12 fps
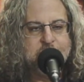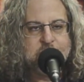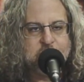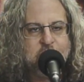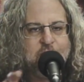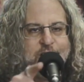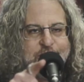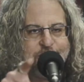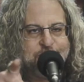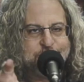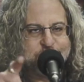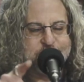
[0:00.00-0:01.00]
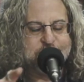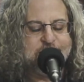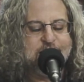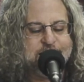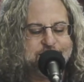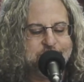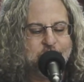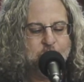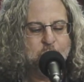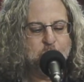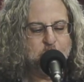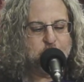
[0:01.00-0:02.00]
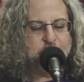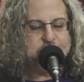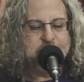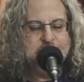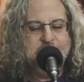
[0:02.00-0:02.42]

Cars gliding homeward,